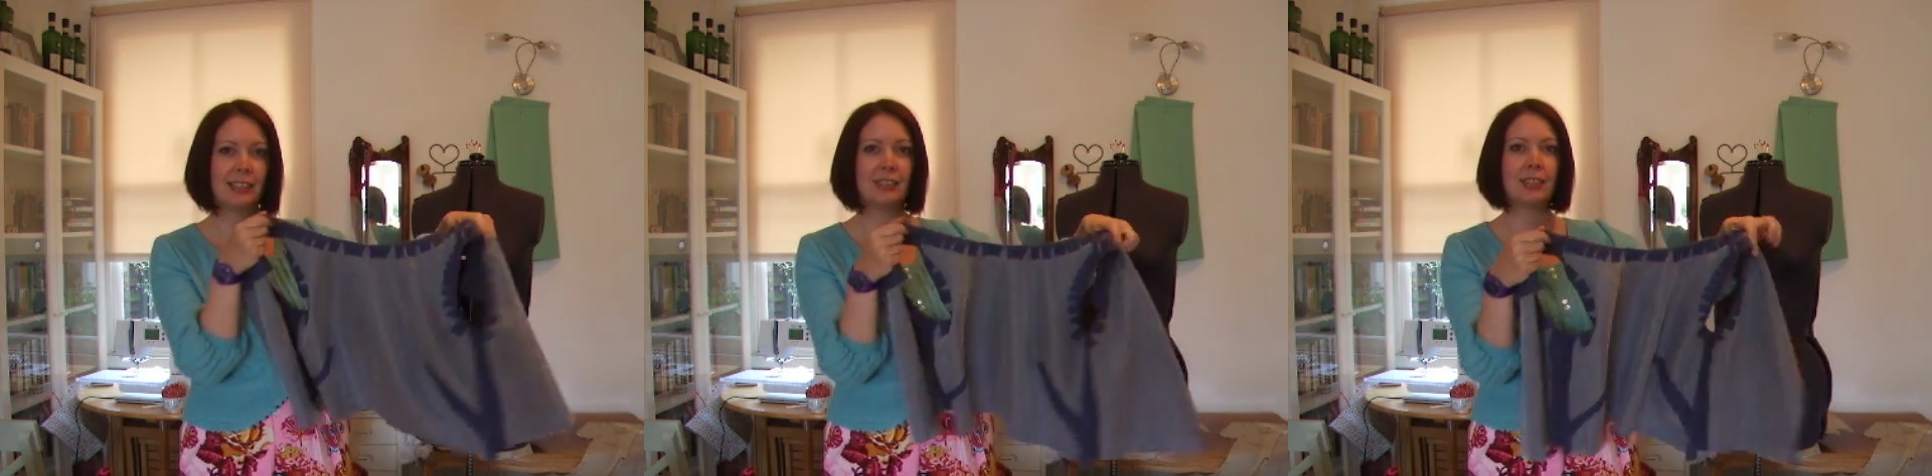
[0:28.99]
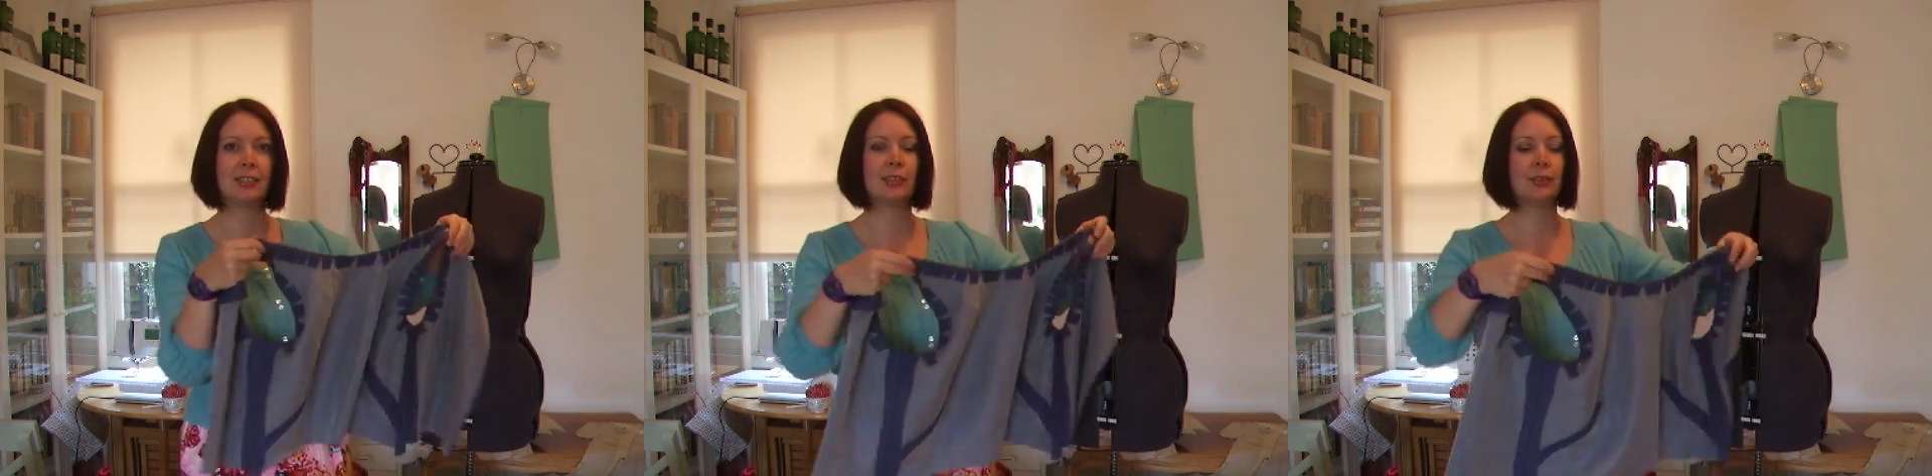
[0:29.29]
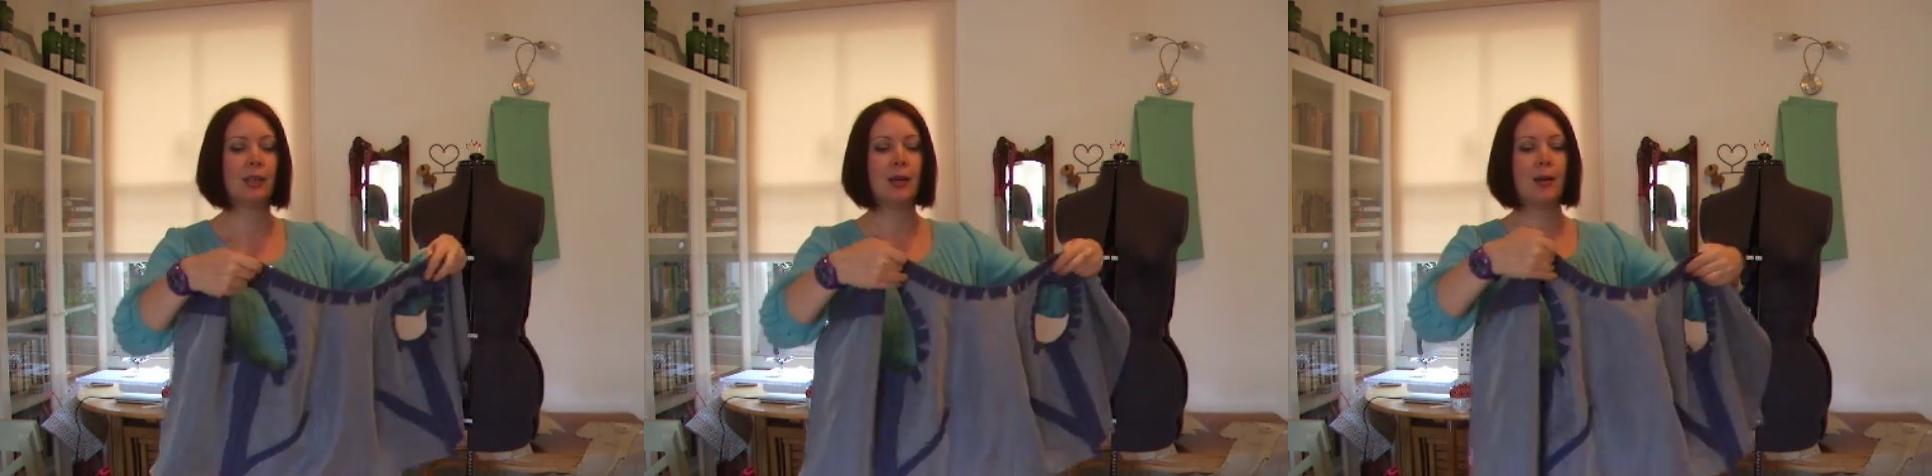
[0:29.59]
into
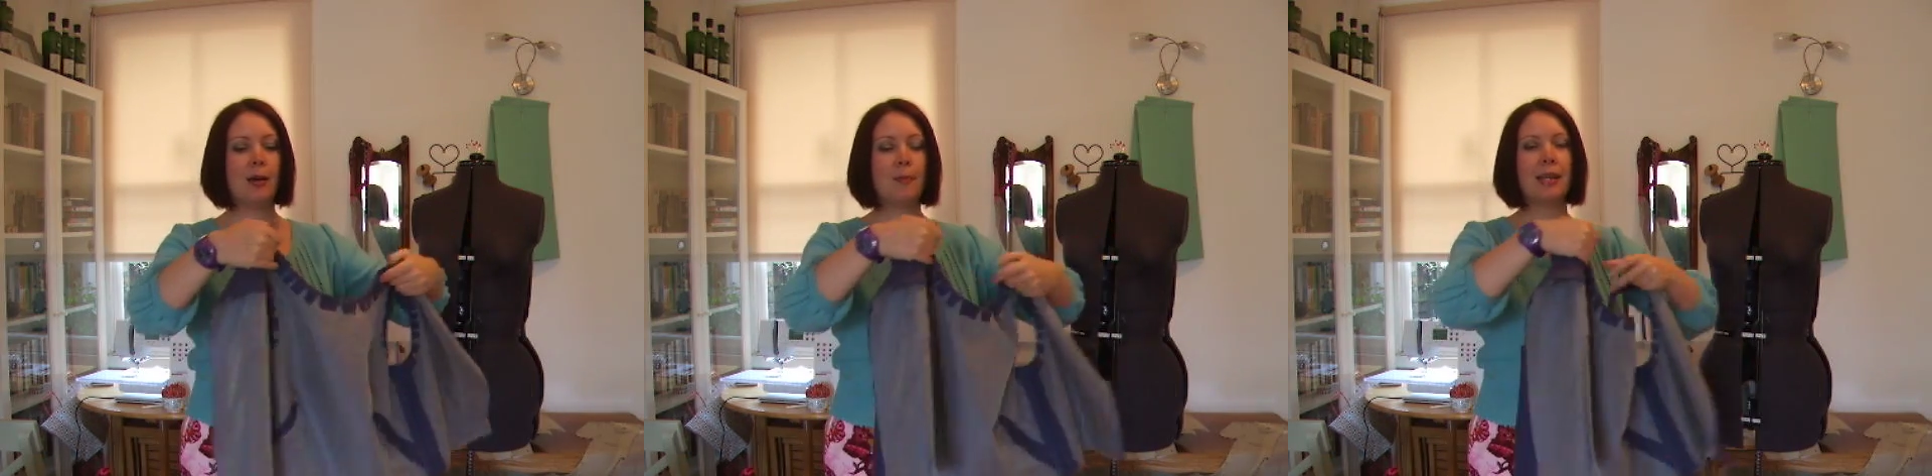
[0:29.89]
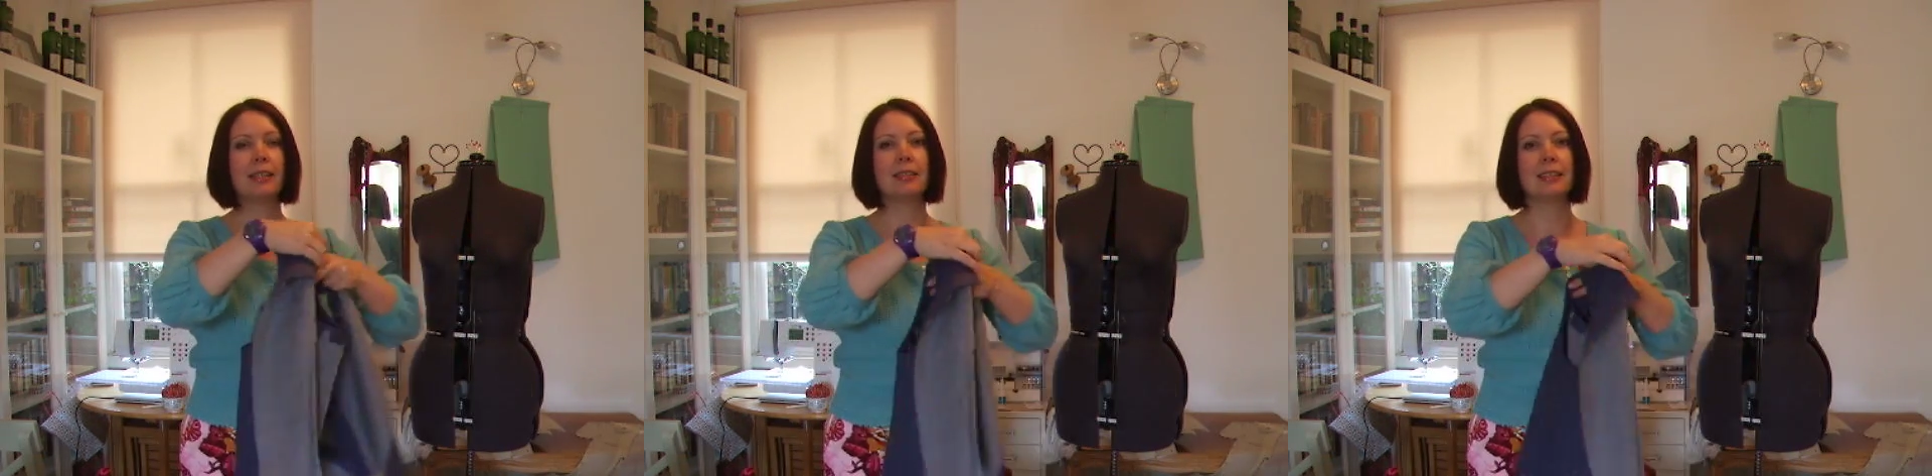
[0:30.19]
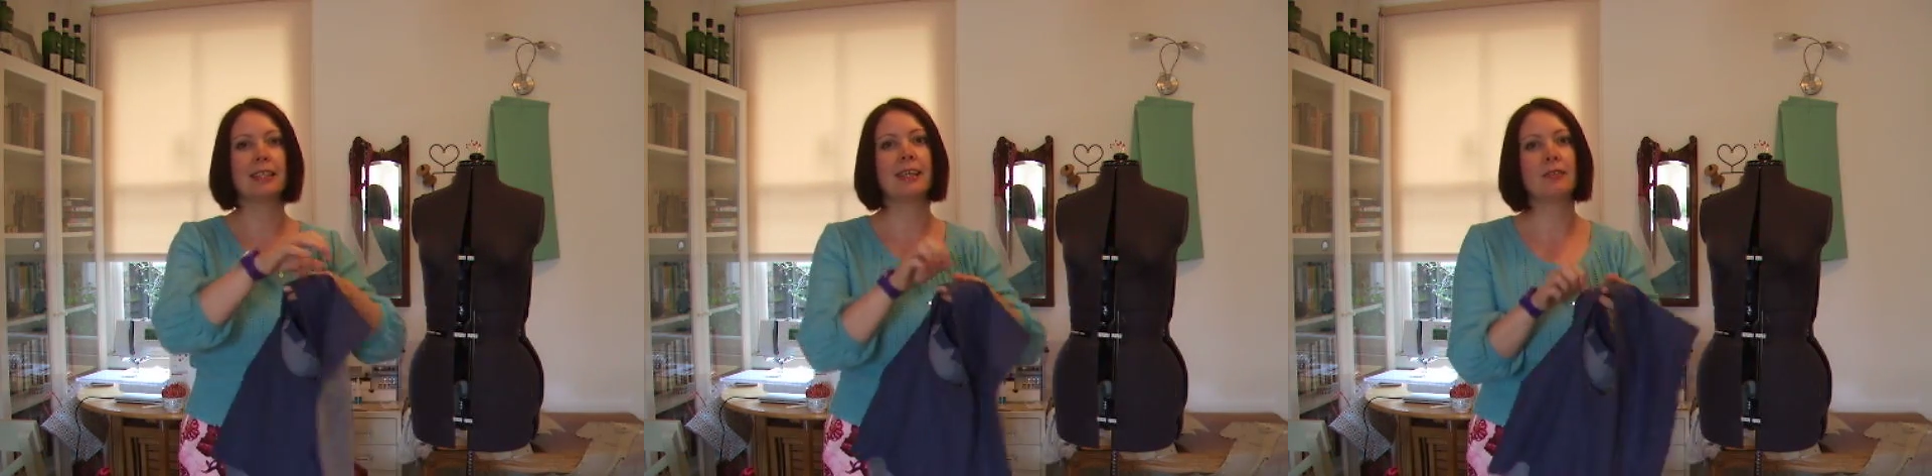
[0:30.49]
a make at
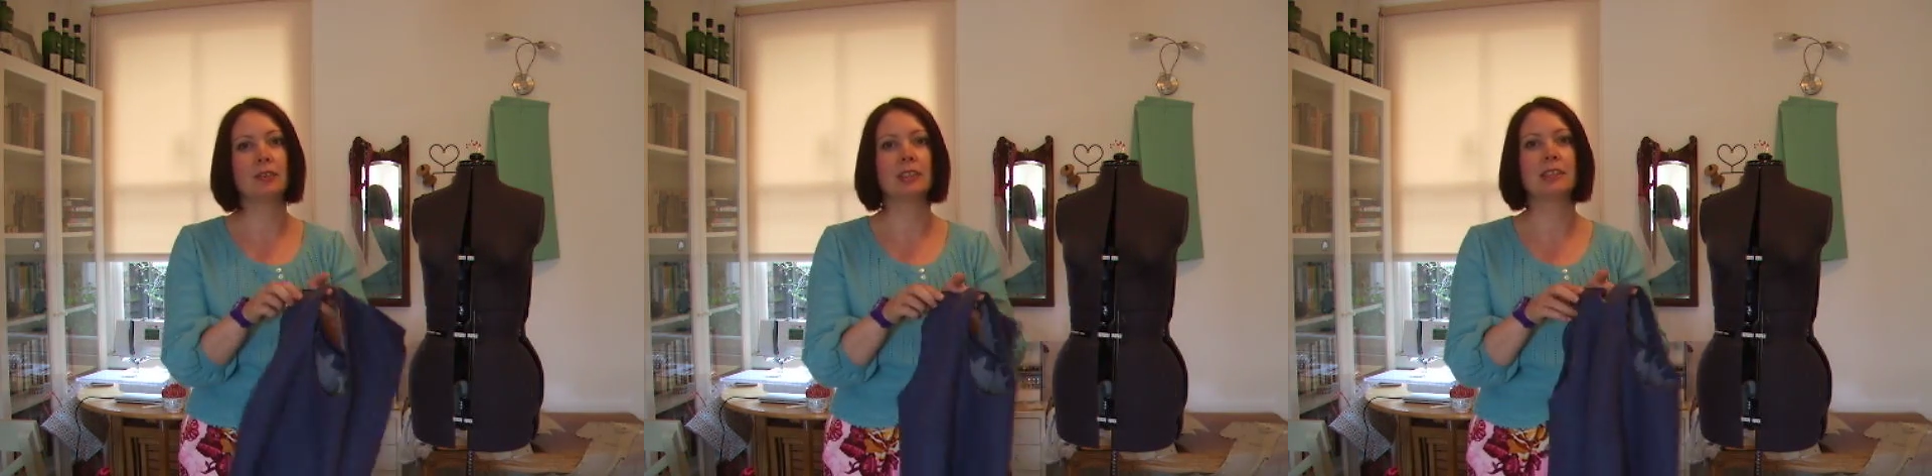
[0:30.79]
this level.